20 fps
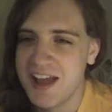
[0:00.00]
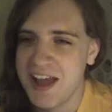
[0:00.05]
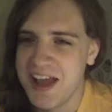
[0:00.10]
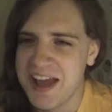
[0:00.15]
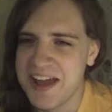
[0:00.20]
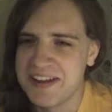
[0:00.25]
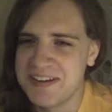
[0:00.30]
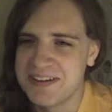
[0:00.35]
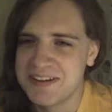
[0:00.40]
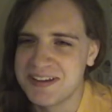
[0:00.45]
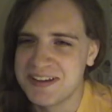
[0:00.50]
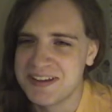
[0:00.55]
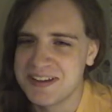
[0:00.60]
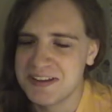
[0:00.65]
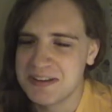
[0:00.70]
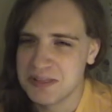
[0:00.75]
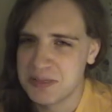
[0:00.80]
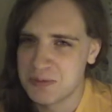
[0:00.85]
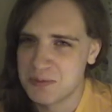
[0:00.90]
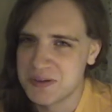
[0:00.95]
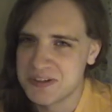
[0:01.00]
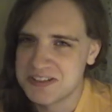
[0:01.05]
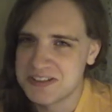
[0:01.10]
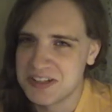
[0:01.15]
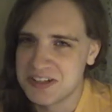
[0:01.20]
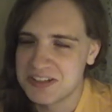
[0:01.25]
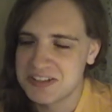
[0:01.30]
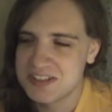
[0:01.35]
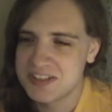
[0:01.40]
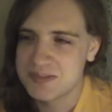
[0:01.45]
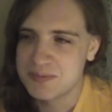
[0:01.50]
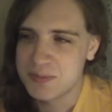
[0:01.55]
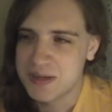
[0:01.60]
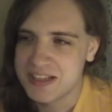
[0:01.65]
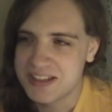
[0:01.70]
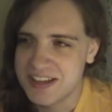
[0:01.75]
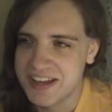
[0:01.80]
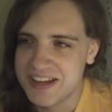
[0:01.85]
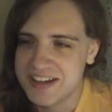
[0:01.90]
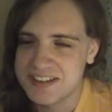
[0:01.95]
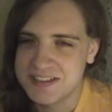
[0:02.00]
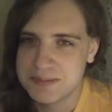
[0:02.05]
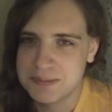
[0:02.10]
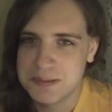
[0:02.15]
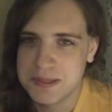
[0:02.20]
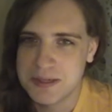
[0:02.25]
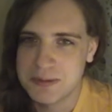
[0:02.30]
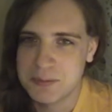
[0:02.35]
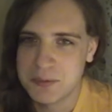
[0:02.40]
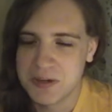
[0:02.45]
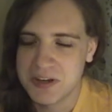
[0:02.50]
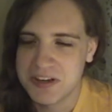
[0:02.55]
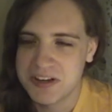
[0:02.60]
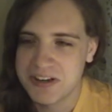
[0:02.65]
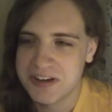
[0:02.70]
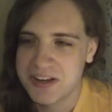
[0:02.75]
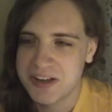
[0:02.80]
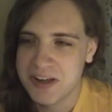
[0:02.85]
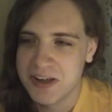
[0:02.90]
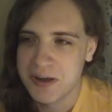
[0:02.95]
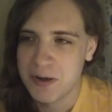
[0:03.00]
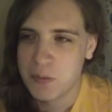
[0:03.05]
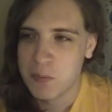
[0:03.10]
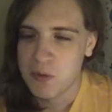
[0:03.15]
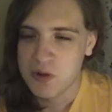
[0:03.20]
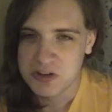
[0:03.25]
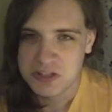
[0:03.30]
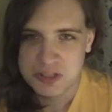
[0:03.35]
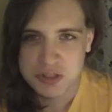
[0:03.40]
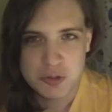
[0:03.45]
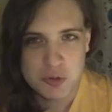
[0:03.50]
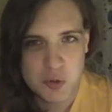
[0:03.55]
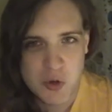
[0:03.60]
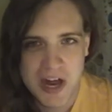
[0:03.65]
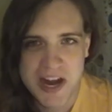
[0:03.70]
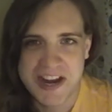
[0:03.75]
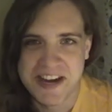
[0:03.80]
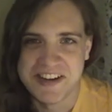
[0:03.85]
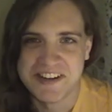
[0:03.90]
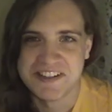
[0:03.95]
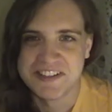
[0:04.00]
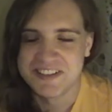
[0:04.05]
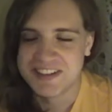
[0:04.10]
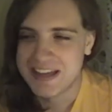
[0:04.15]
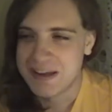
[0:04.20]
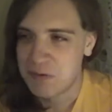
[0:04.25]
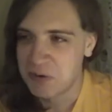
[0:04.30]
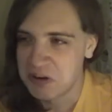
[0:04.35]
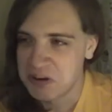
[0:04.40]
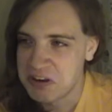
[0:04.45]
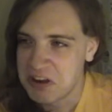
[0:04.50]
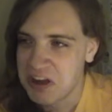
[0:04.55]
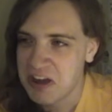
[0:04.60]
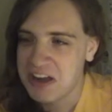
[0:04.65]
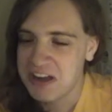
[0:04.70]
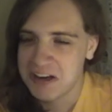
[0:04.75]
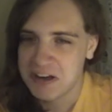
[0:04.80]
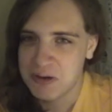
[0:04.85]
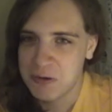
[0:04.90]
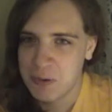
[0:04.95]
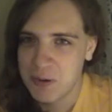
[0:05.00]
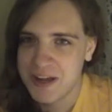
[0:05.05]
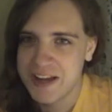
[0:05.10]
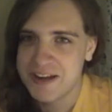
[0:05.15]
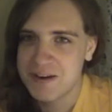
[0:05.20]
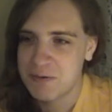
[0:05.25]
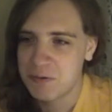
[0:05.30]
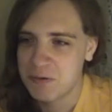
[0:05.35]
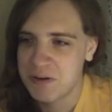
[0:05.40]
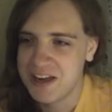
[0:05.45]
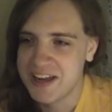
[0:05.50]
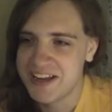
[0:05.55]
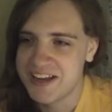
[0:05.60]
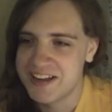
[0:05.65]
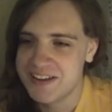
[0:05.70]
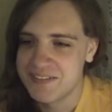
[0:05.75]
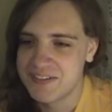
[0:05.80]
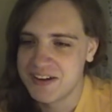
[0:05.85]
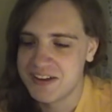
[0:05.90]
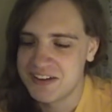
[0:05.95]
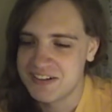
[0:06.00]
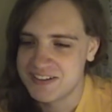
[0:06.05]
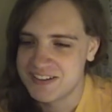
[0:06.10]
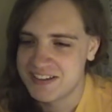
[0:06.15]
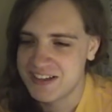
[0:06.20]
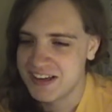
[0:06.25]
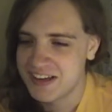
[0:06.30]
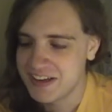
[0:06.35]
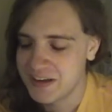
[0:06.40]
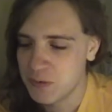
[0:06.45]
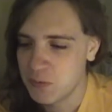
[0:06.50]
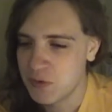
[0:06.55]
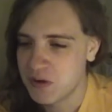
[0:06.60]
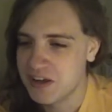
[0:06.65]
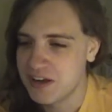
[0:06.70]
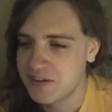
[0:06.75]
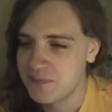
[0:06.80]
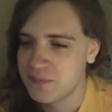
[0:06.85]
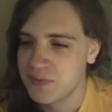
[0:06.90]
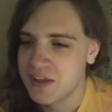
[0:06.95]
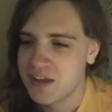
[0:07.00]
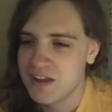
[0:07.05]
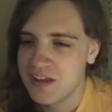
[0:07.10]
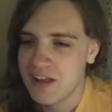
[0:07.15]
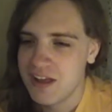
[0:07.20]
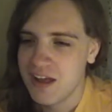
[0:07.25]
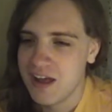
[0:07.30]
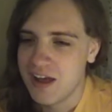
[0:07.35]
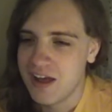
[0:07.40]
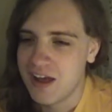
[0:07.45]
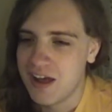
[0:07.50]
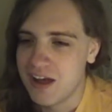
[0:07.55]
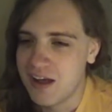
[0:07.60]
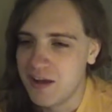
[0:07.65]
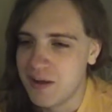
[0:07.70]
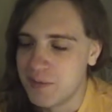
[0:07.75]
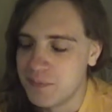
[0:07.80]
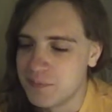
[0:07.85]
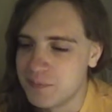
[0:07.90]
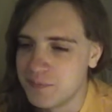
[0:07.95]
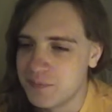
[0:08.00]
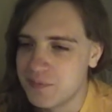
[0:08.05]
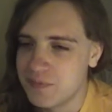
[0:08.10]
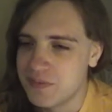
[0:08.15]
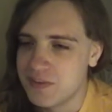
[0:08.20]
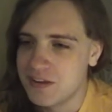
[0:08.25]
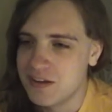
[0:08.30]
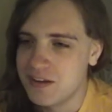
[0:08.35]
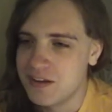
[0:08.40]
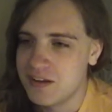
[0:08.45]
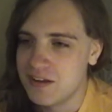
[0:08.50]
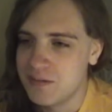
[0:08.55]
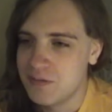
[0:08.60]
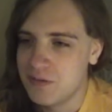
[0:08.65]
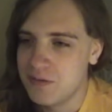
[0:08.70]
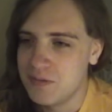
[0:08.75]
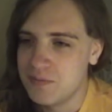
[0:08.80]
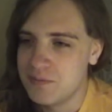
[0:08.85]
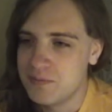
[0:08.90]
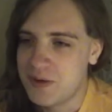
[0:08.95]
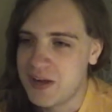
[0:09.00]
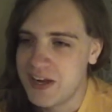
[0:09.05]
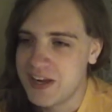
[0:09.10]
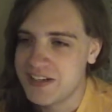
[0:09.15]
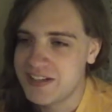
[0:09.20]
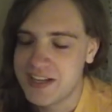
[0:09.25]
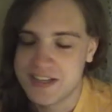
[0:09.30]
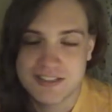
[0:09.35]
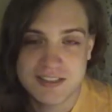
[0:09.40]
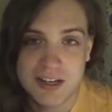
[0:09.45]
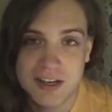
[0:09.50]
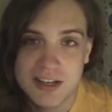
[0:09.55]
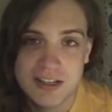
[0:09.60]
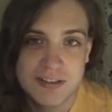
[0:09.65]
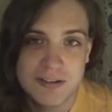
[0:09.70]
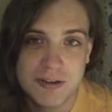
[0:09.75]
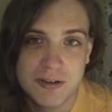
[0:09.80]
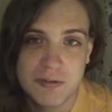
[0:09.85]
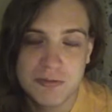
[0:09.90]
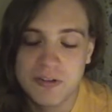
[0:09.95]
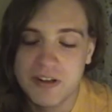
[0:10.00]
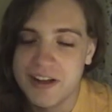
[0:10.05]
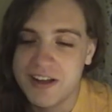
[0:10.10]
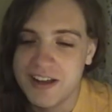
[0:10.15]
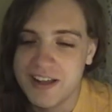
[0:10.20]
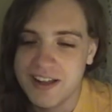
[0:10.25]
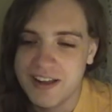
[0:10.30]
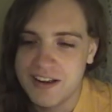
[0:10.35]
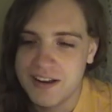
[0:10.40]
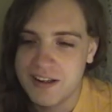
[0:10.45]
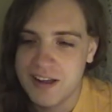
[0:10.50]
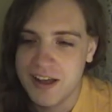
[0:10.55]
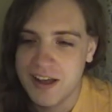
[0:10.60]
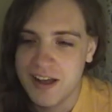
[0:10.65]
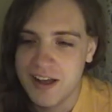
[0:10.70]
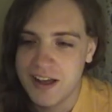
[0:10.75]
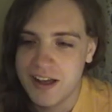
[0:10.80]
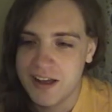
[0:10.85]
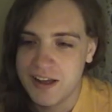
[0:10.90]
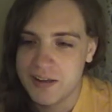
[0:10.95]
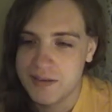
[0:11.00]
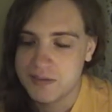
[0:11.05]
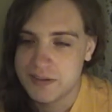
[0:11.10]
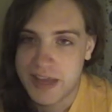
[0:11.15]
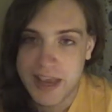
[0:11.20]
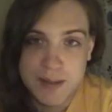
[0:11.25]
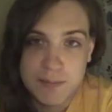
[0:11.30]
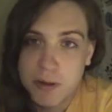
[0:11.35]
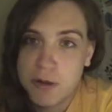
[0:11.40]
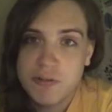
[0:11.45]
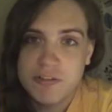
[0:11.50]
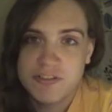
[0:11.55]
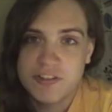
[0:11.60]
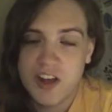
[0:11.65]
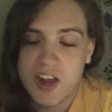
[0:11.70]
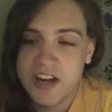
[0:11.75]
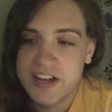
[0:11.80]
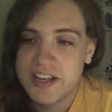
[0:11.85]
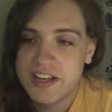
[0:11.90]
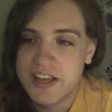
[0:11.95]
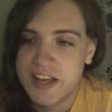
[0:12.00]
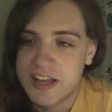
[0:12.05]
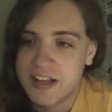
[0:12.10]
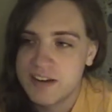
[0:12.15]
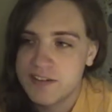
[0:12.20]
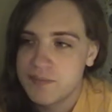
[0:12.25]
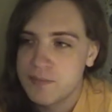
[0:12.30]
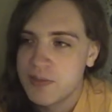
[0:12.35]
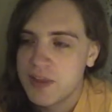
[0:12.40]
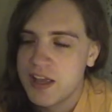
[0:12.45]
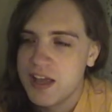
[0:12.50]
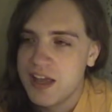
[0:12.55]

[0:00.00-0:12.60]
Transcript: And the results of my latest blood work were strange. They were not quite right, and I'll tell you what. My testosterone reading came out fine again.